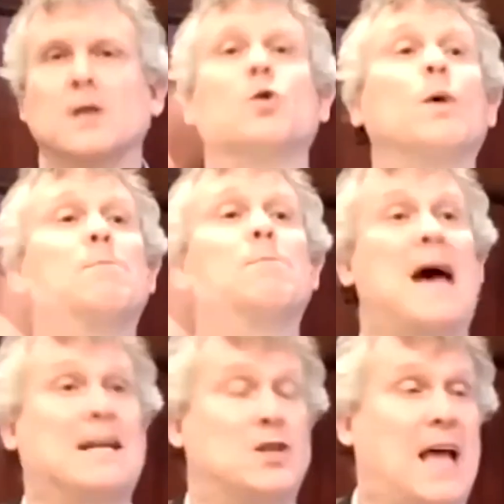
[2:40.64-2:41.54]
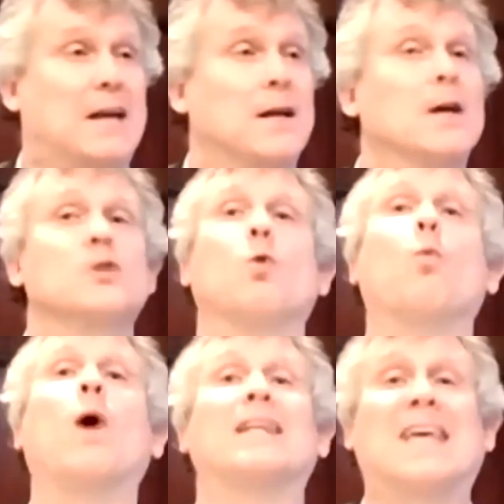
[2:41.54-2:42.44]
So we match that. So
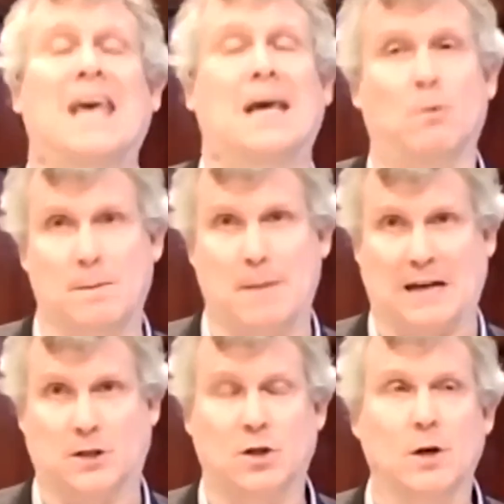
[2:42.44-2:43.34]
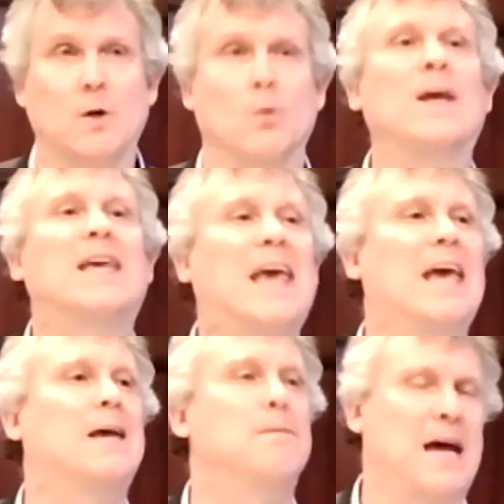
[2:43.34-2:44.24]
what can't we match? We
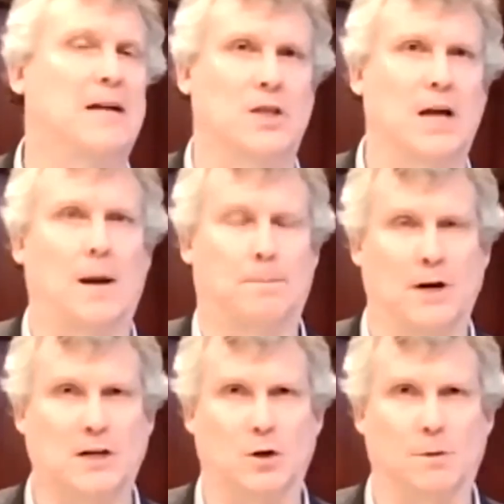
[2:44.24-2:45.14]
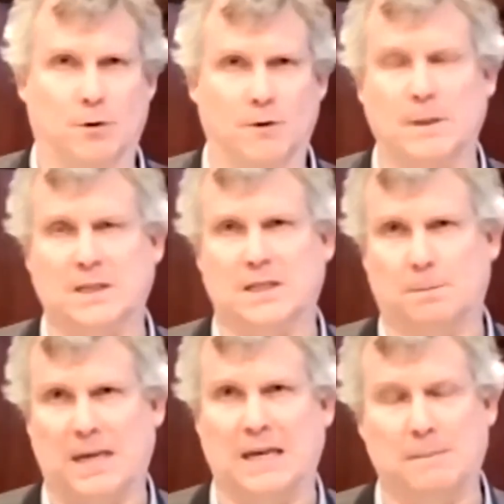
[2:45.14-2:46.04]
can't match the operational improvements that
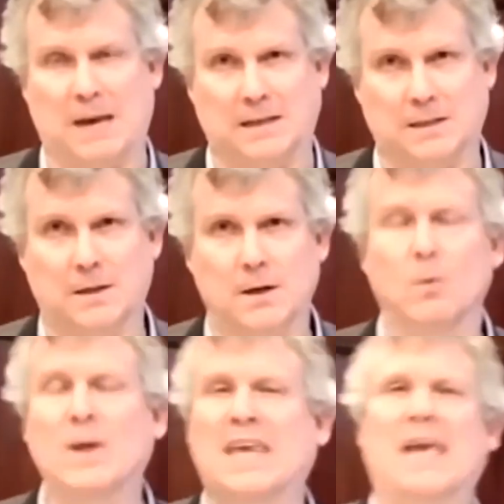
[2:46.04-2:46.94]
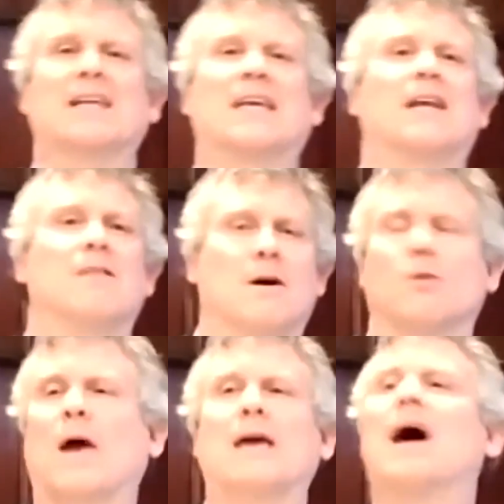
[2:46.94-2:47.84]
PE makes. We can't get in there the
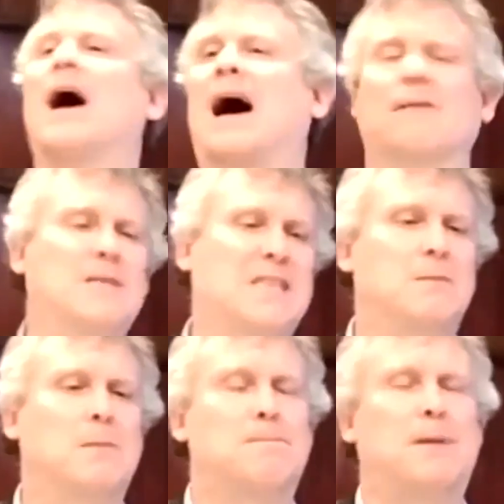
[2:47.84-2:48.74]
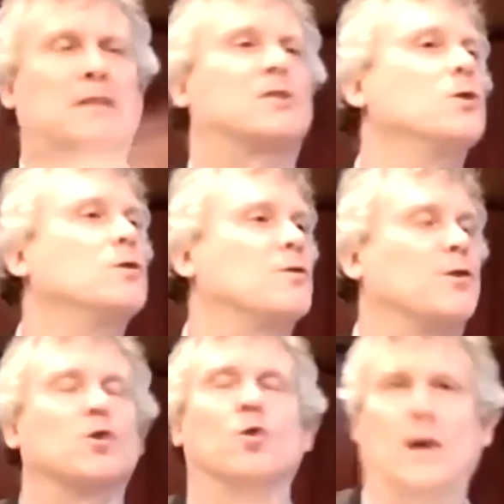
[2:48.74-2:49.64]
way I've been sending my best students for
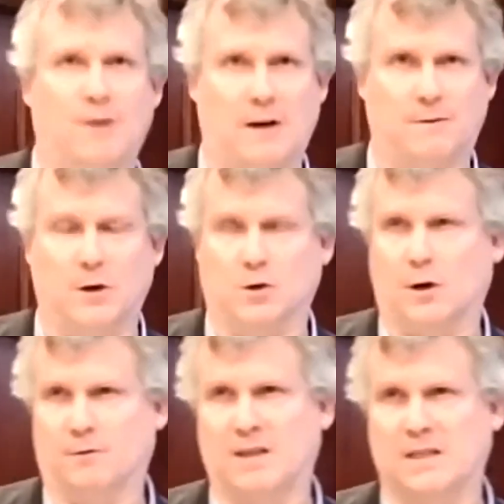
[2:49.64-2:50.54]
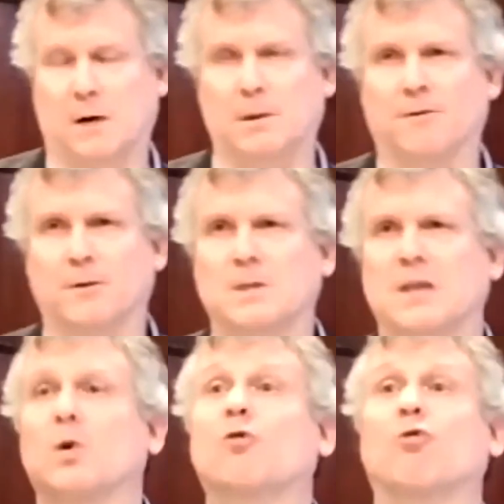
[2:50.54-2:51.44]
25 years off to these LBO firms. They
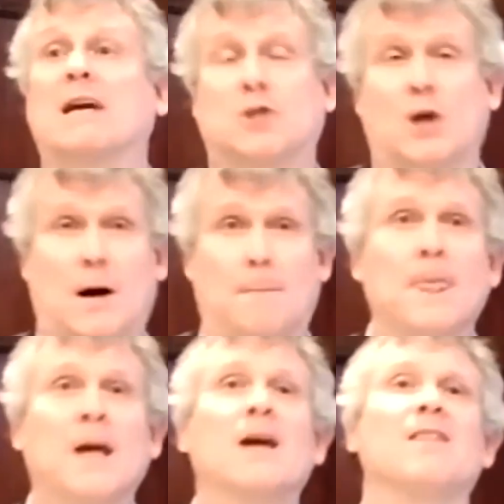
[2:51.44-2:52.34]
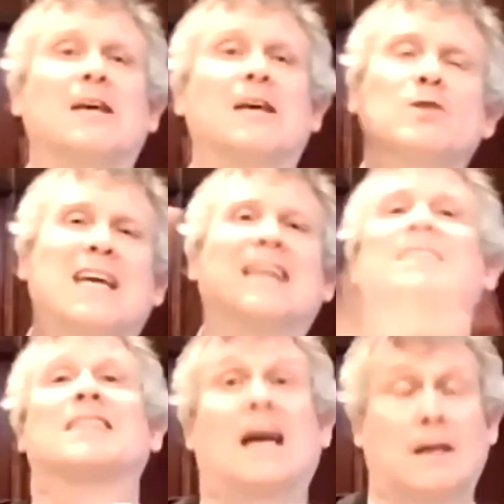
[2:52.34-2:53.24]
do a great job. They use
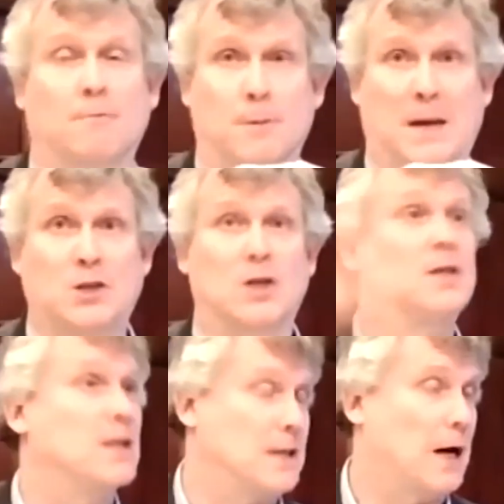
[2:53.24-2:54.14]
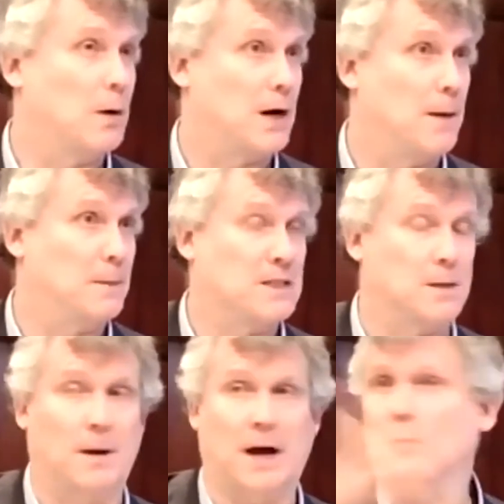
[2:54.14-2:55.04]
inside information to decide what companies to
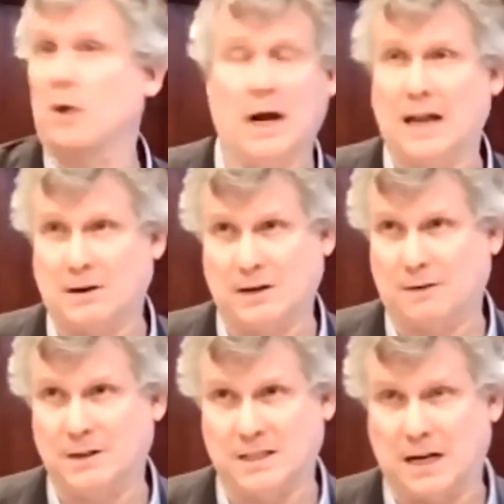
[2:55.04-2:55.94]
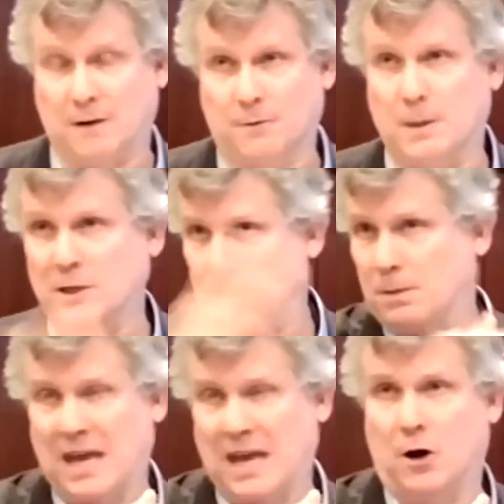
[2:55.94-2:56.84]
buy. We're not allowed to have inside information,
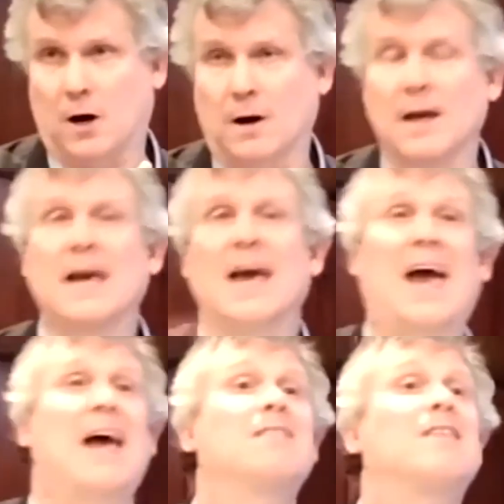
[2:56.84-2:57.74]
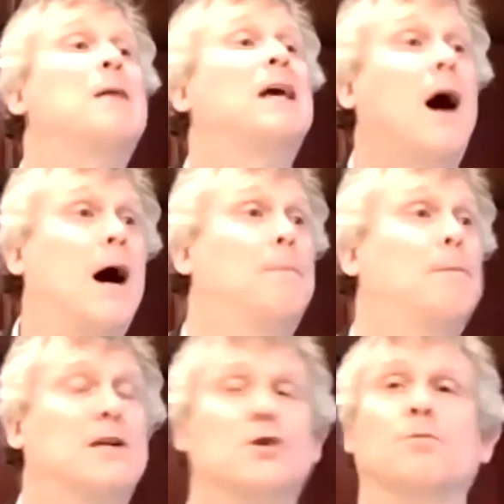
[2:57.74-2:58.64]
but they are. And they make
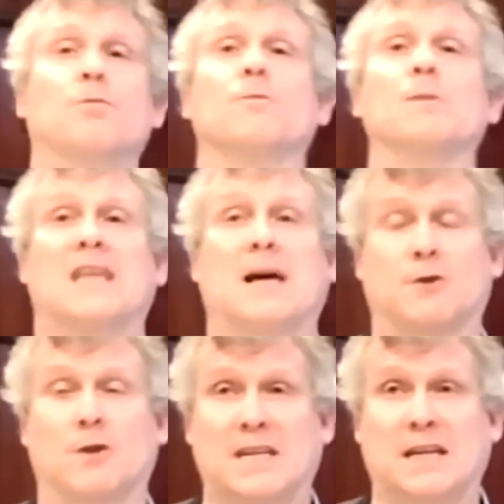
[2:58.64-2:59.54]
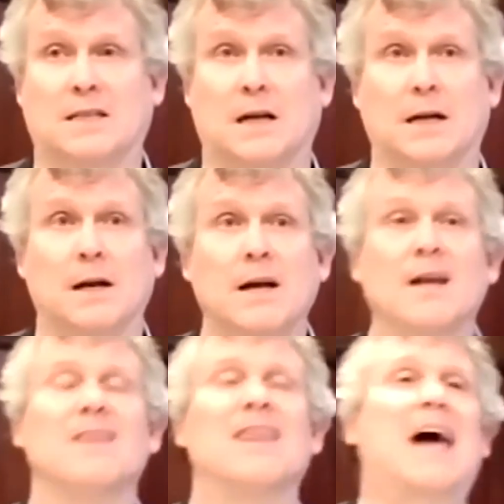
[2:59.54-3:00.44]
operational improvements after the deal is done.
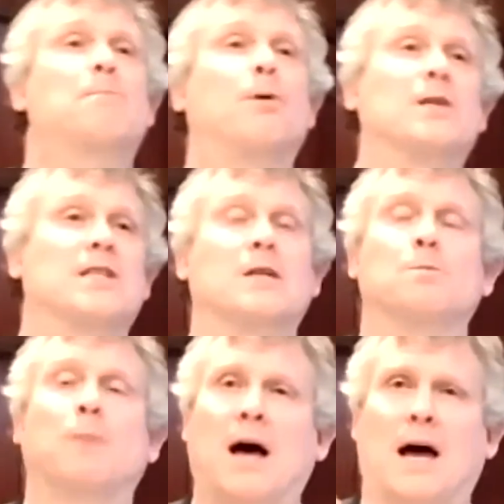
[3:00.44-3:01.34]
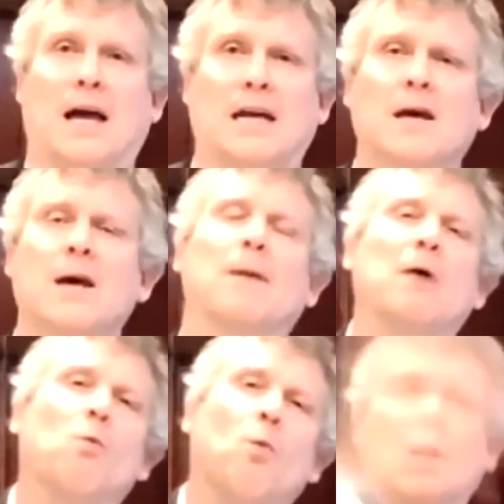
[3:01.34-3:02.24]
That puts us behind by
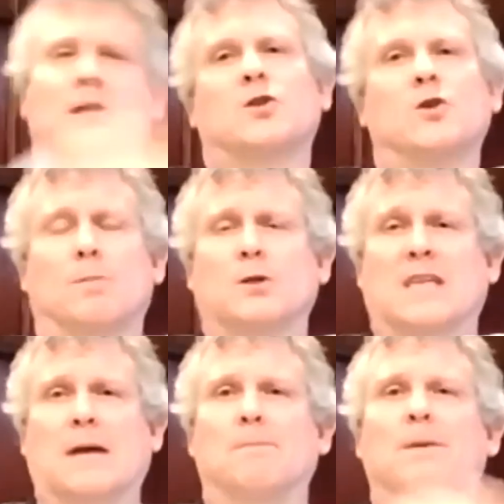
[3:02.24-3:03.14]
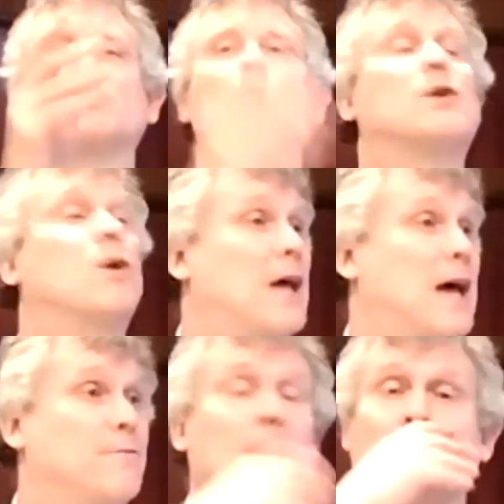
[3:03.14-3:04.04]
1 to 2% because we don't
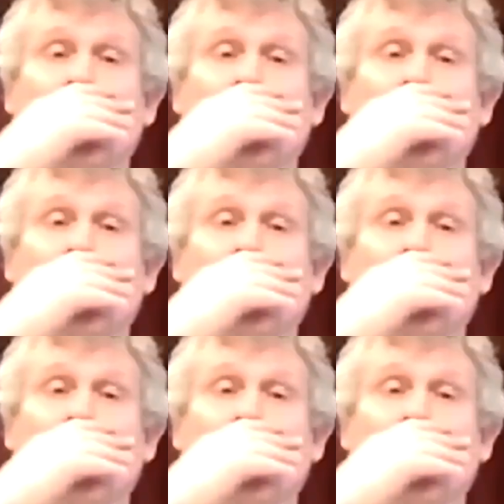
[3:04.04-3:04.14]
have